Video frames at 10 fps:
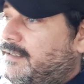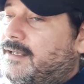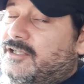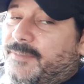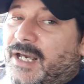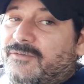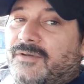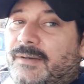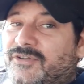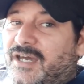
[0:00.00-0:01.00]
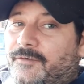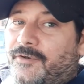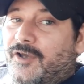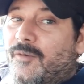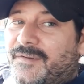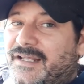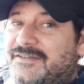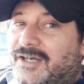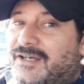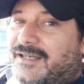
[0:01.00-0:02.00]
to be honest with you, I was kind of really hoping they
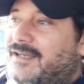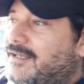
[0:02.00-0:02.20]
took